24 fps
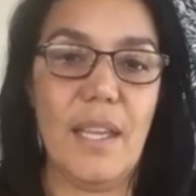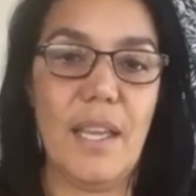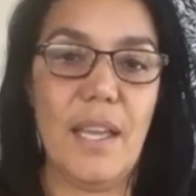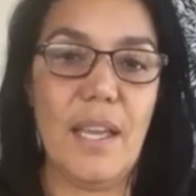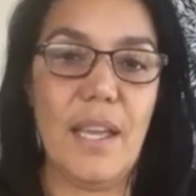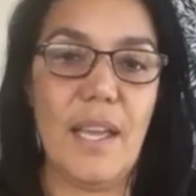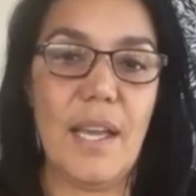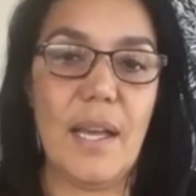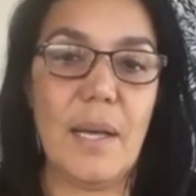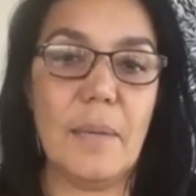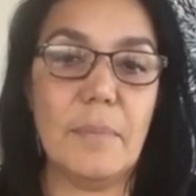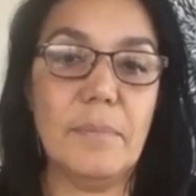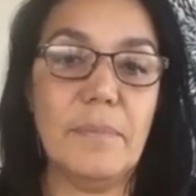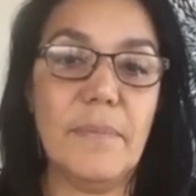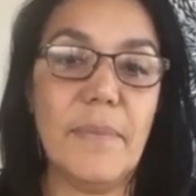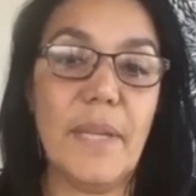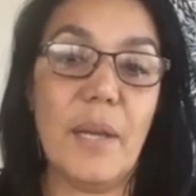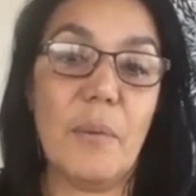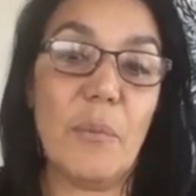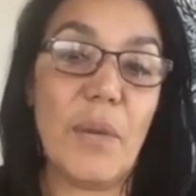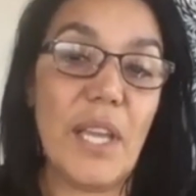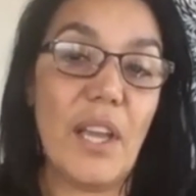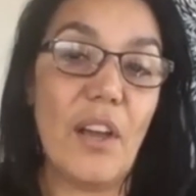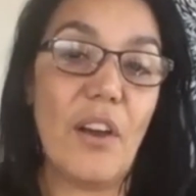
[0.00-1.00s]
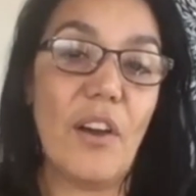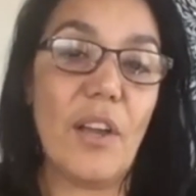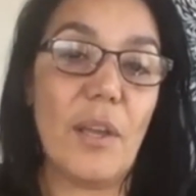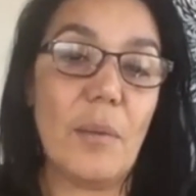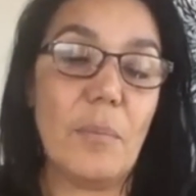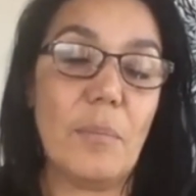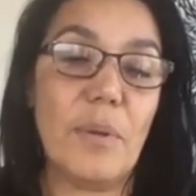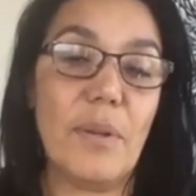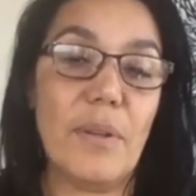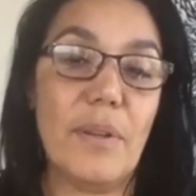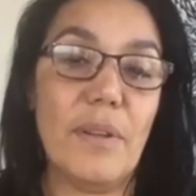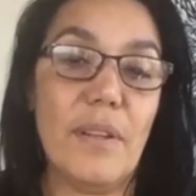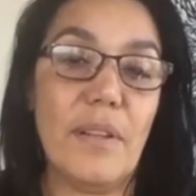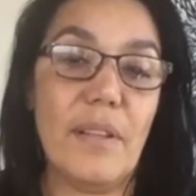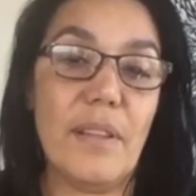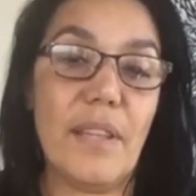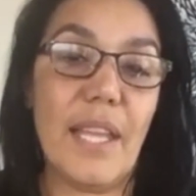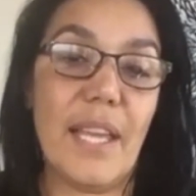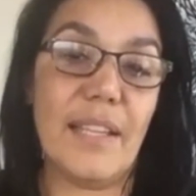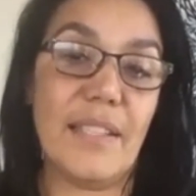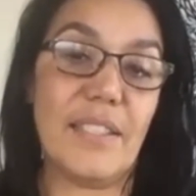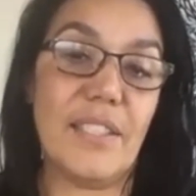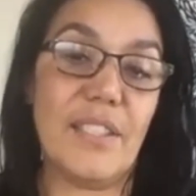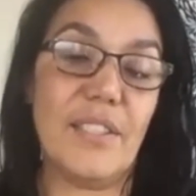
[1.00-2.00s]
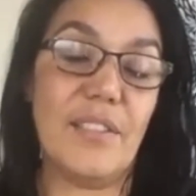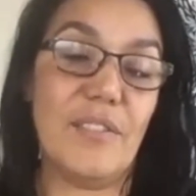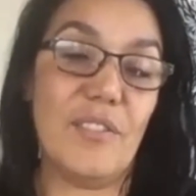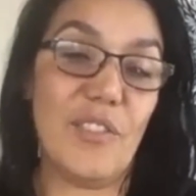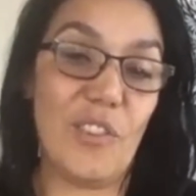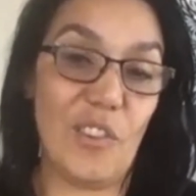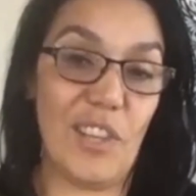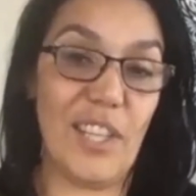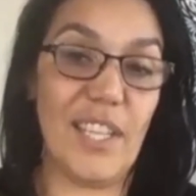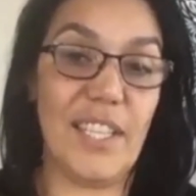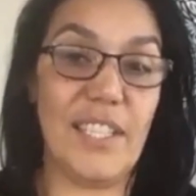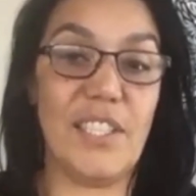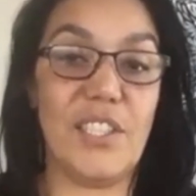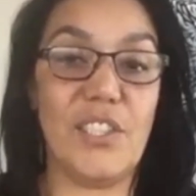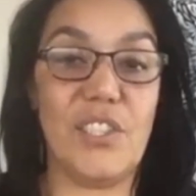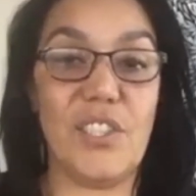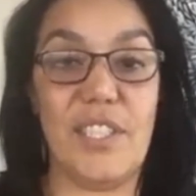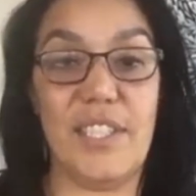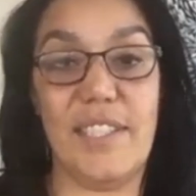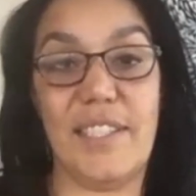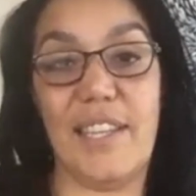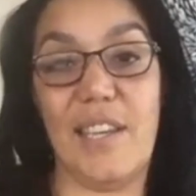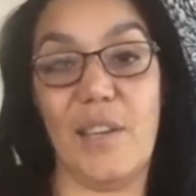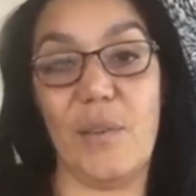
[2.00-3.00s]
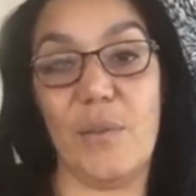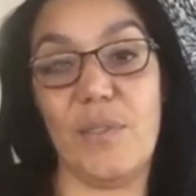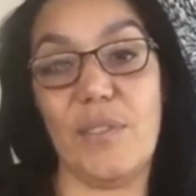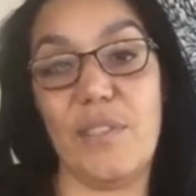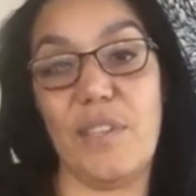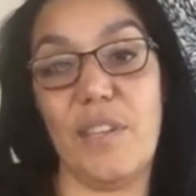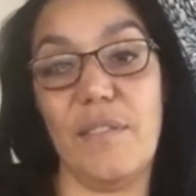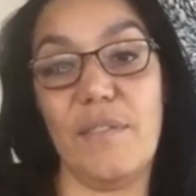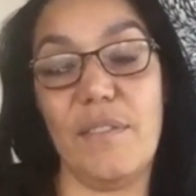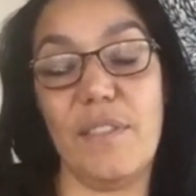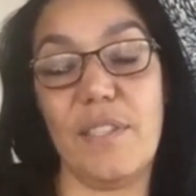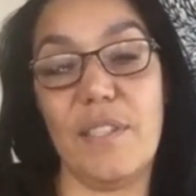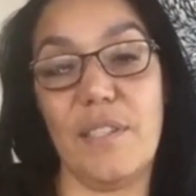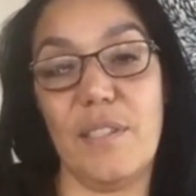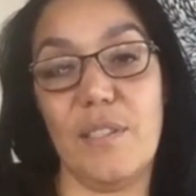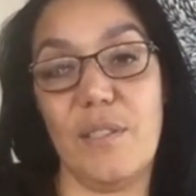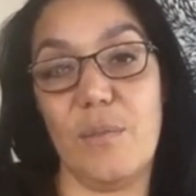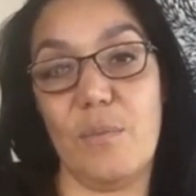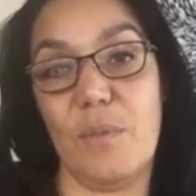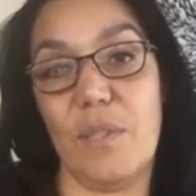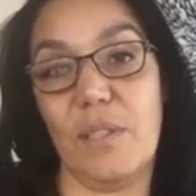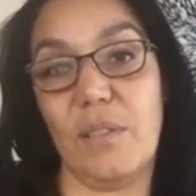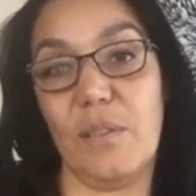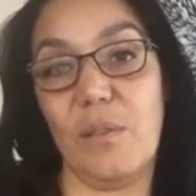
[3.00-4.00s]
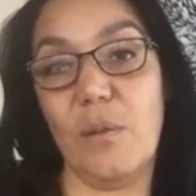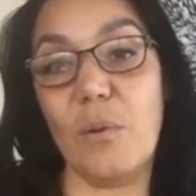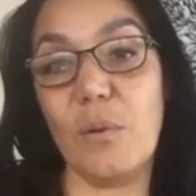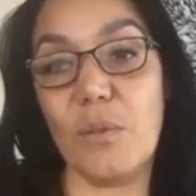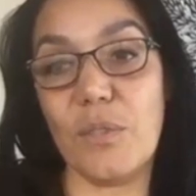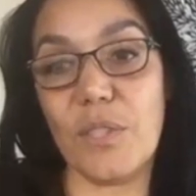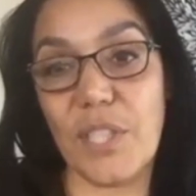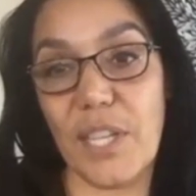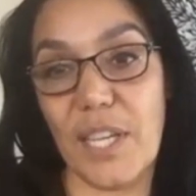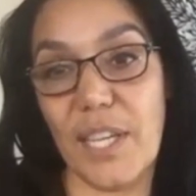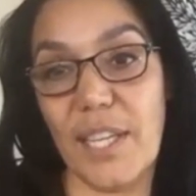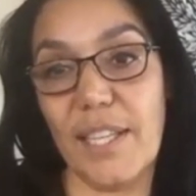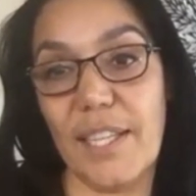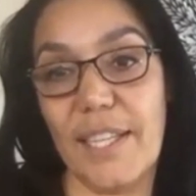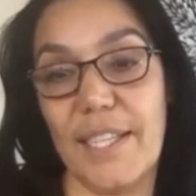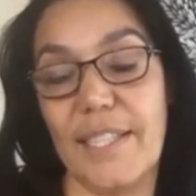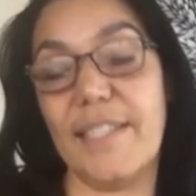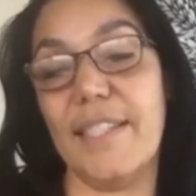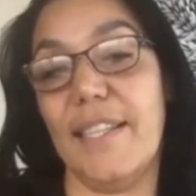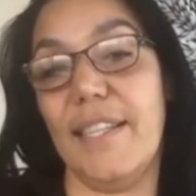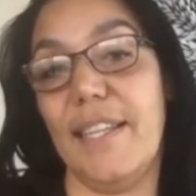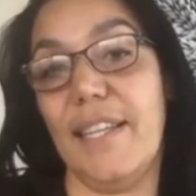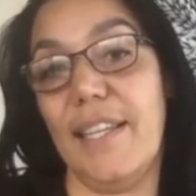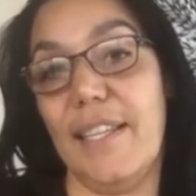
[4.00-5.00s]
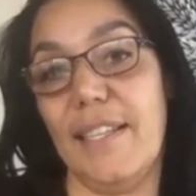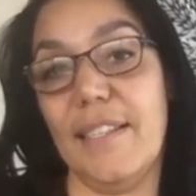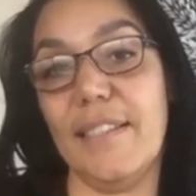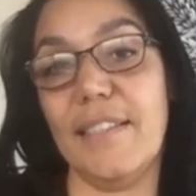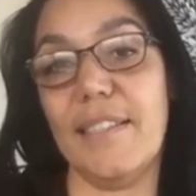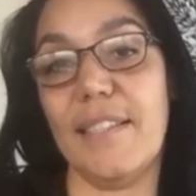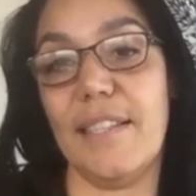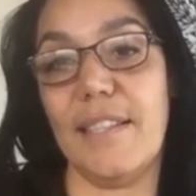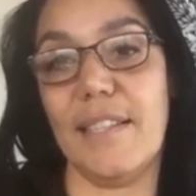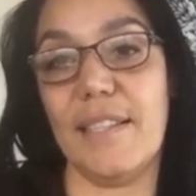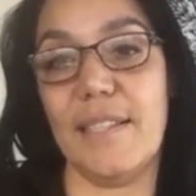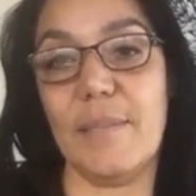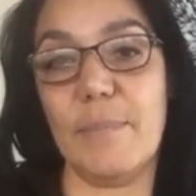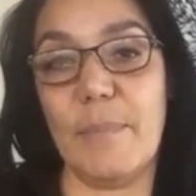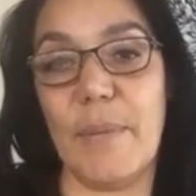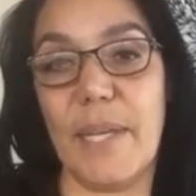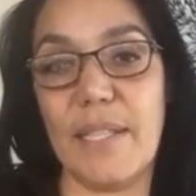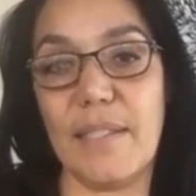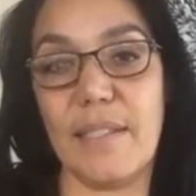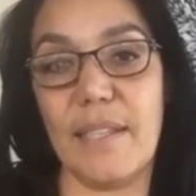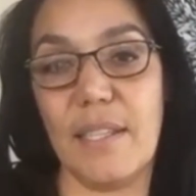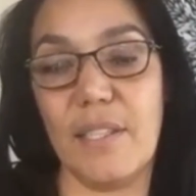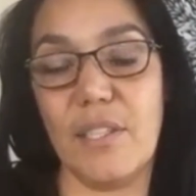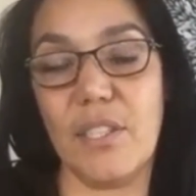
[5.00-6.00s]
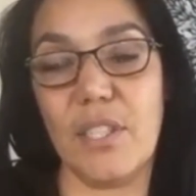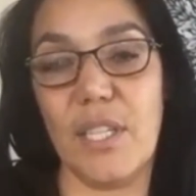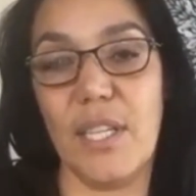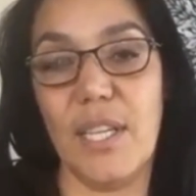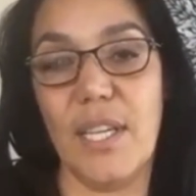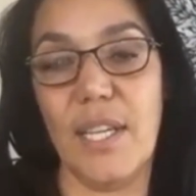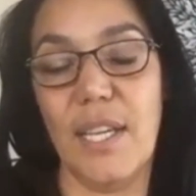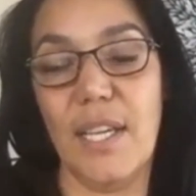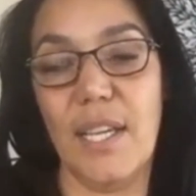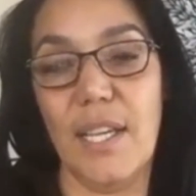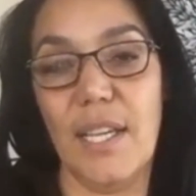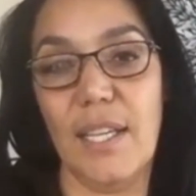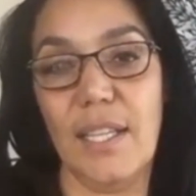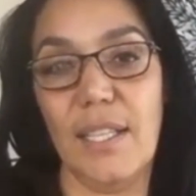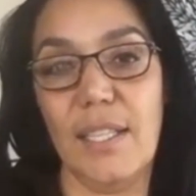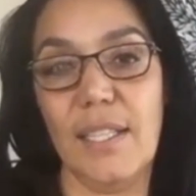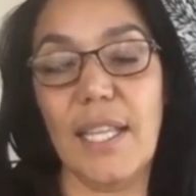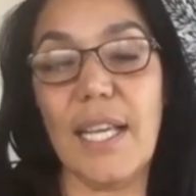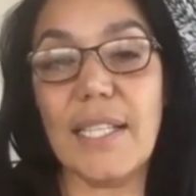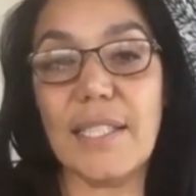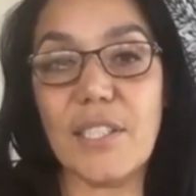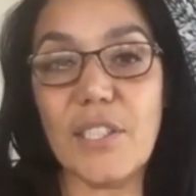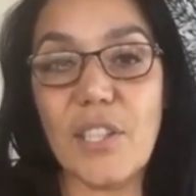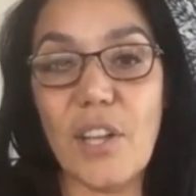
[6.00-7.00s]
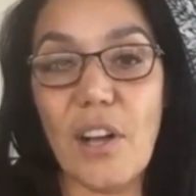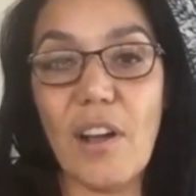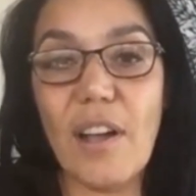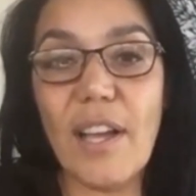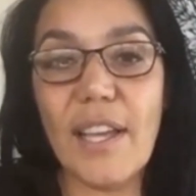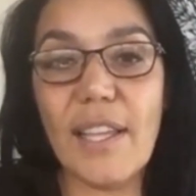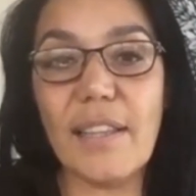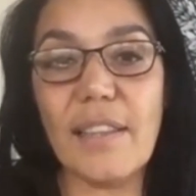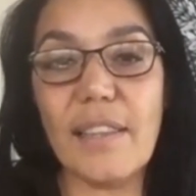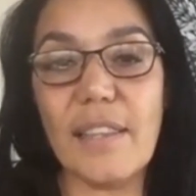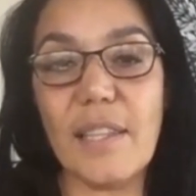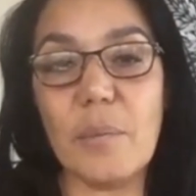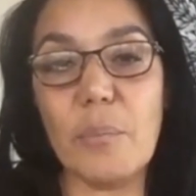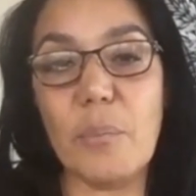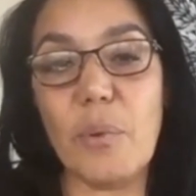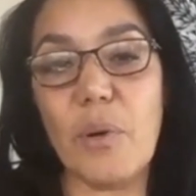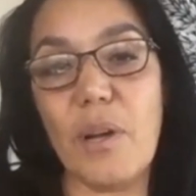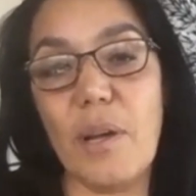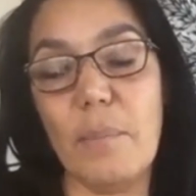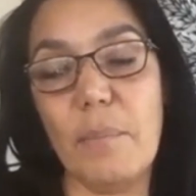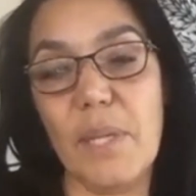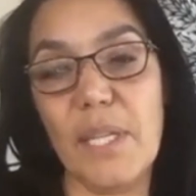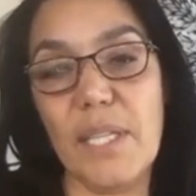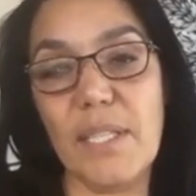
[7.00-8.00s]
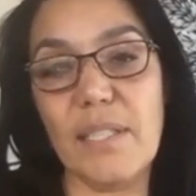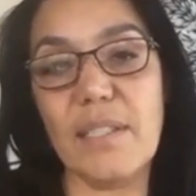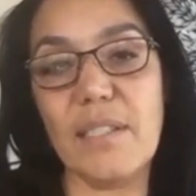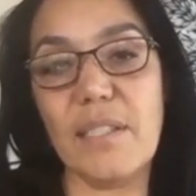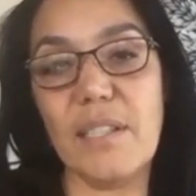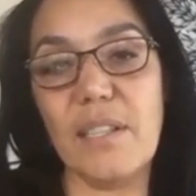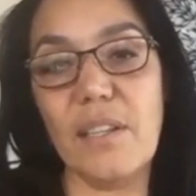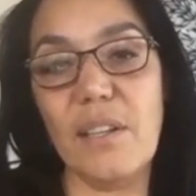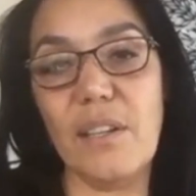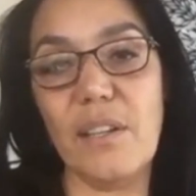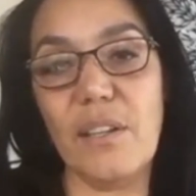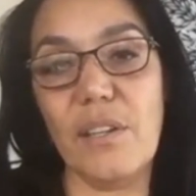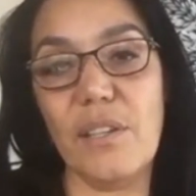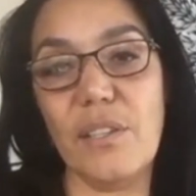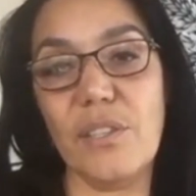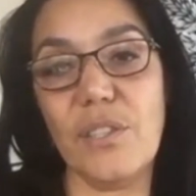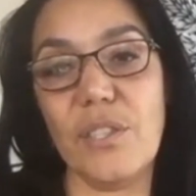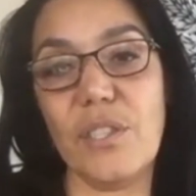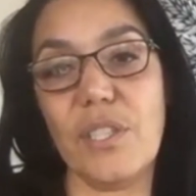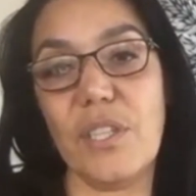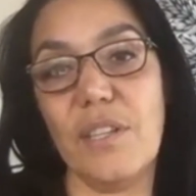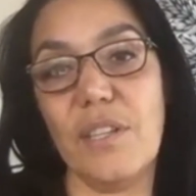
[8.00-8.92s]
And we hope that non-Indigenous health services will also listen into this message. Last night, the Prime Minister urged